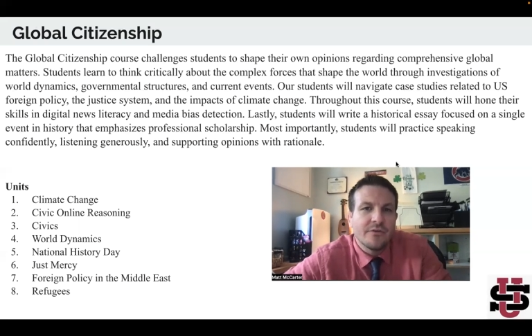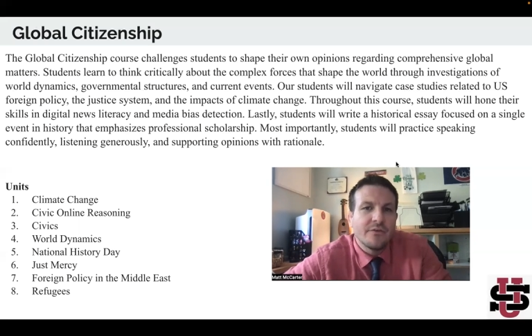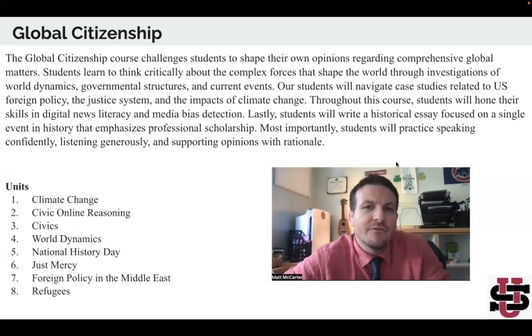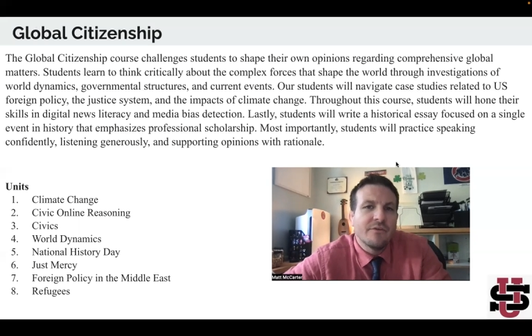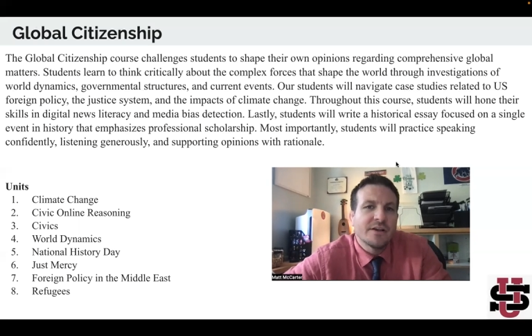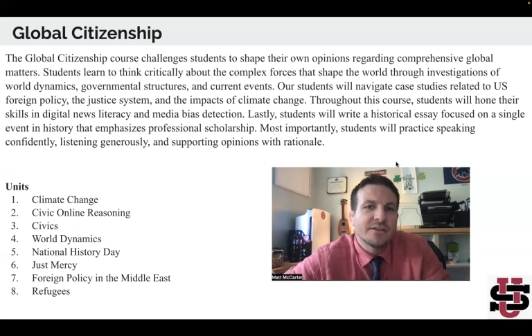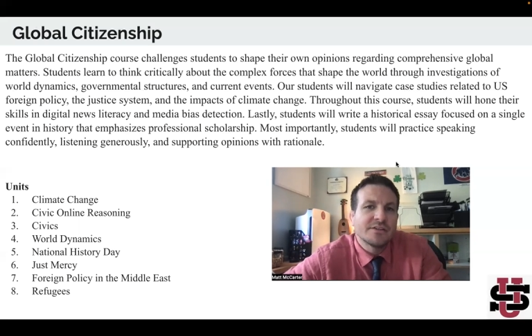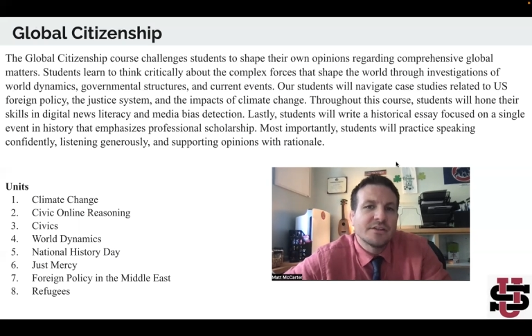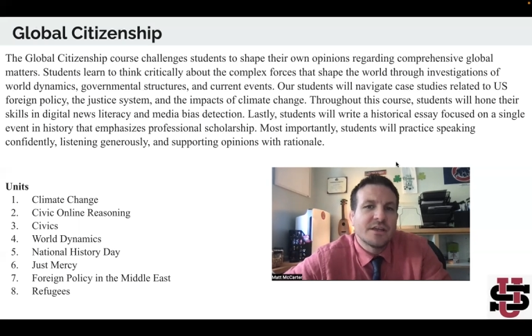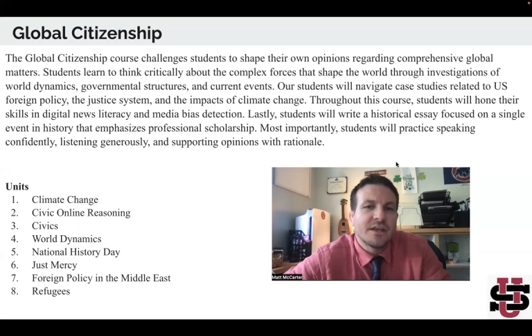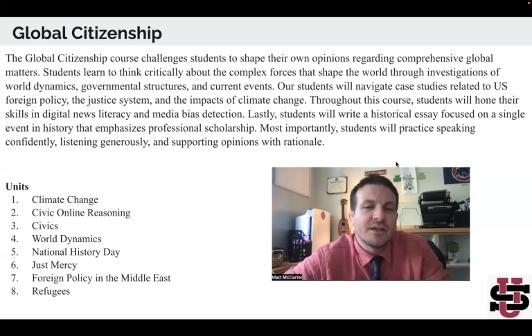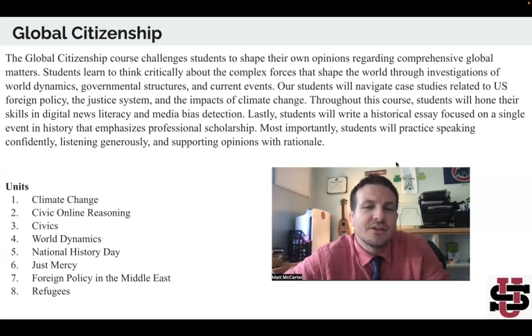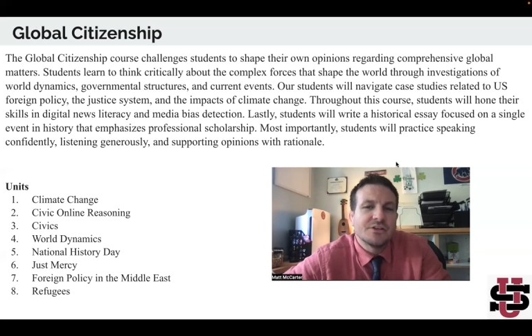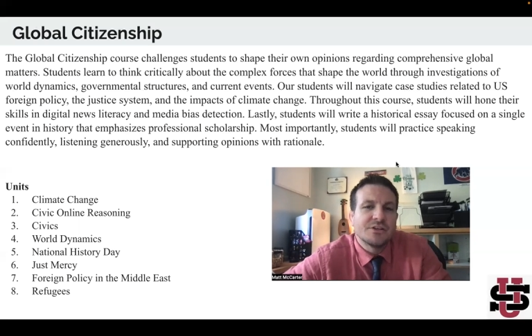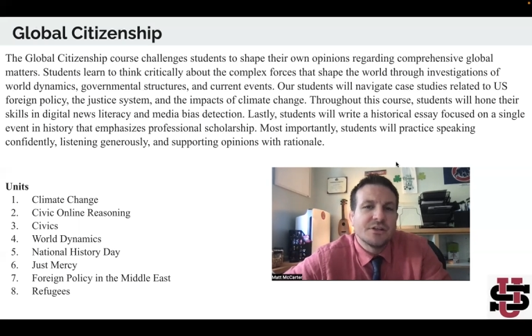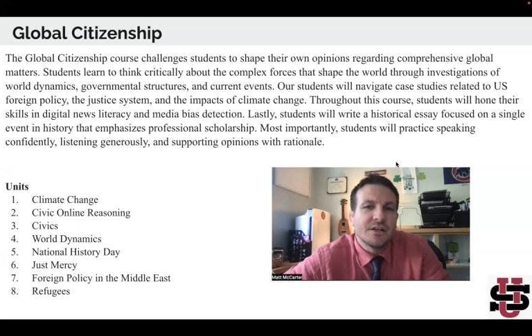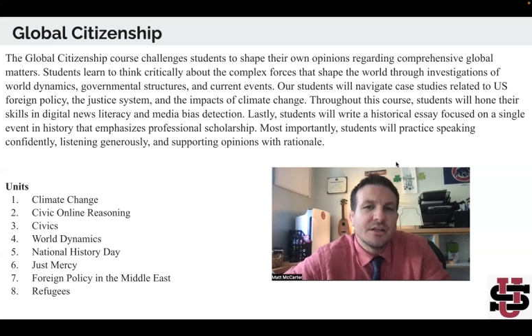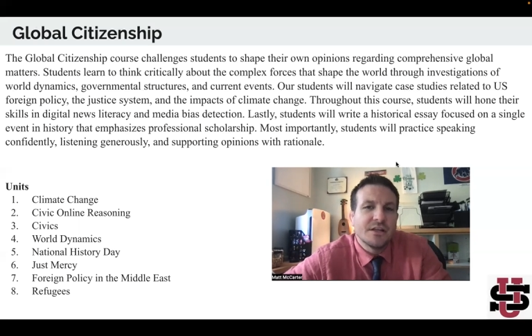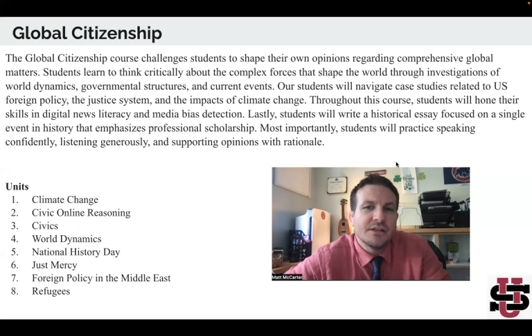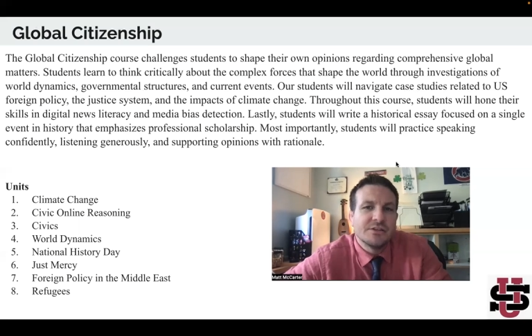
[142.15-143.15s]

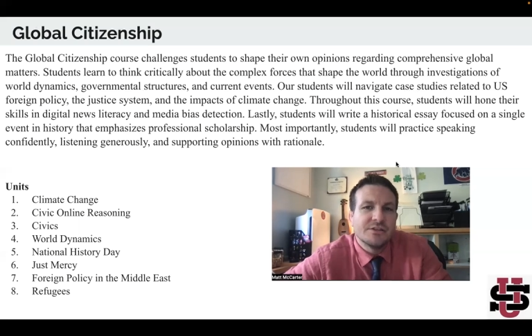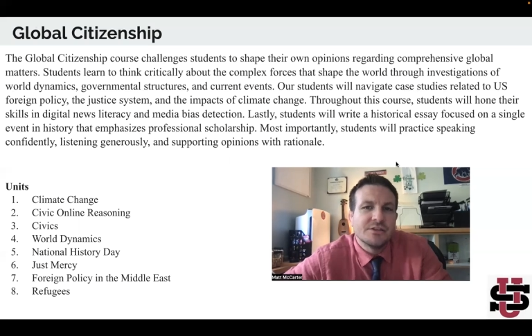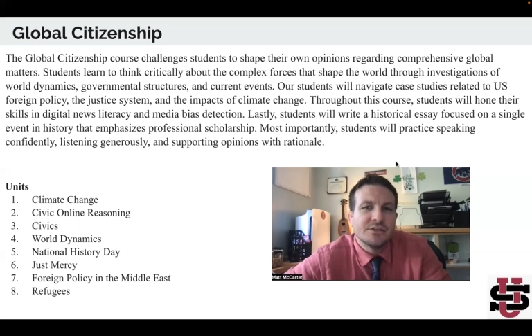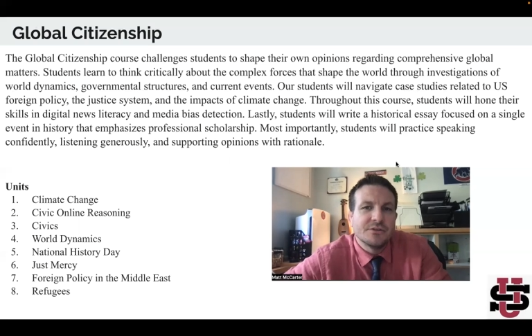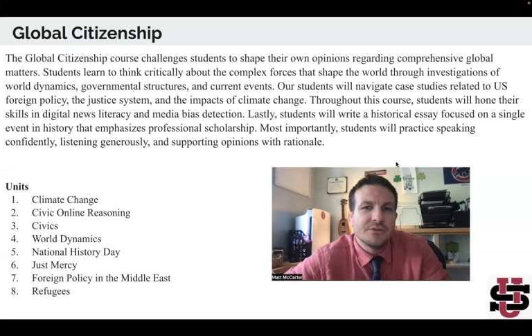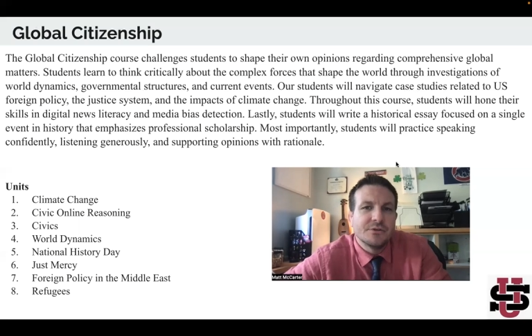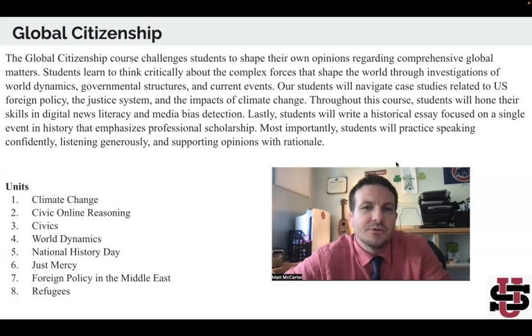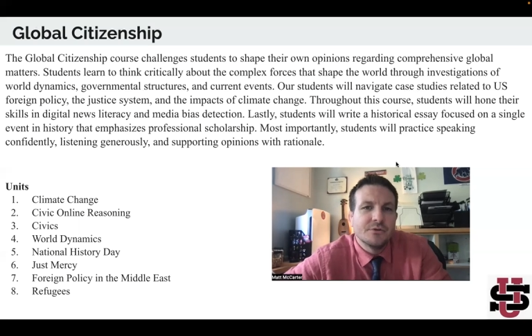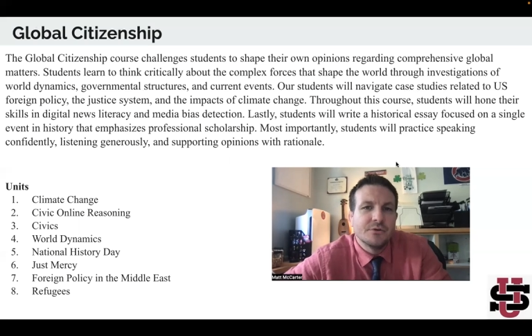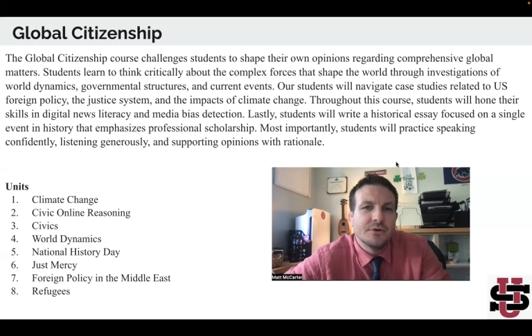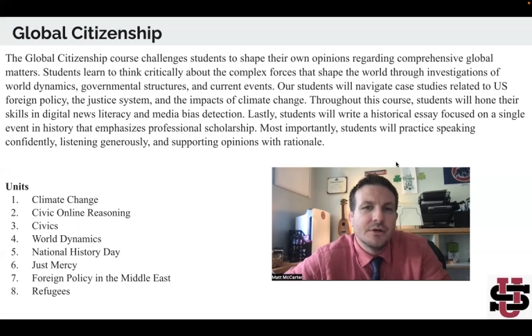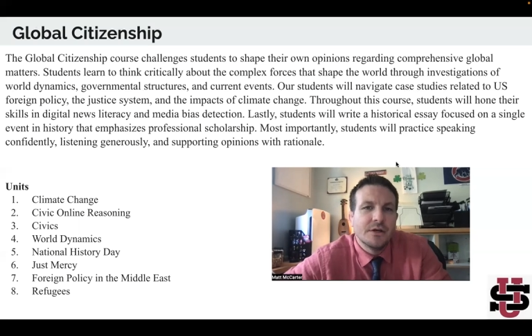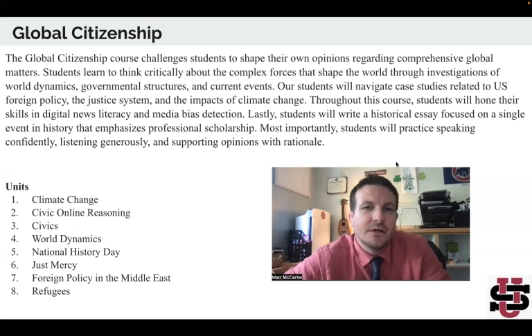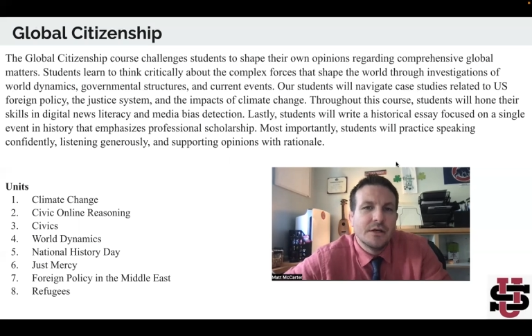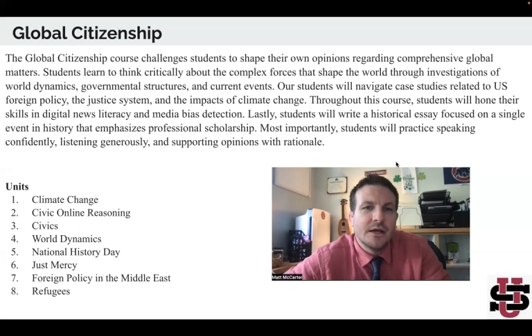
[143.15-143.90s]
investigation into